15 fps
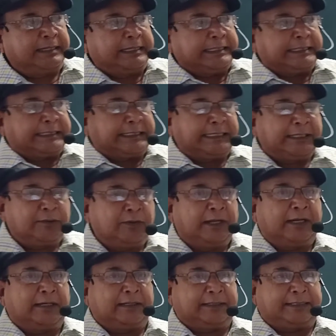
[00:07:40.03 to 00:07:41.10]

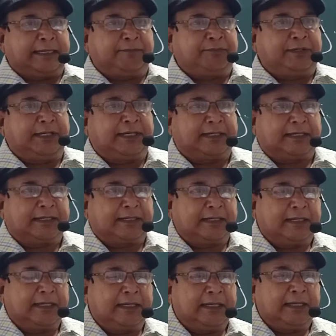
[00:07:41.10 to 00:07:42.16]
singular subject
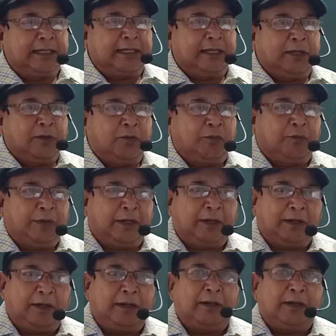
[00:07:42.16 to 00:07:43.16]
will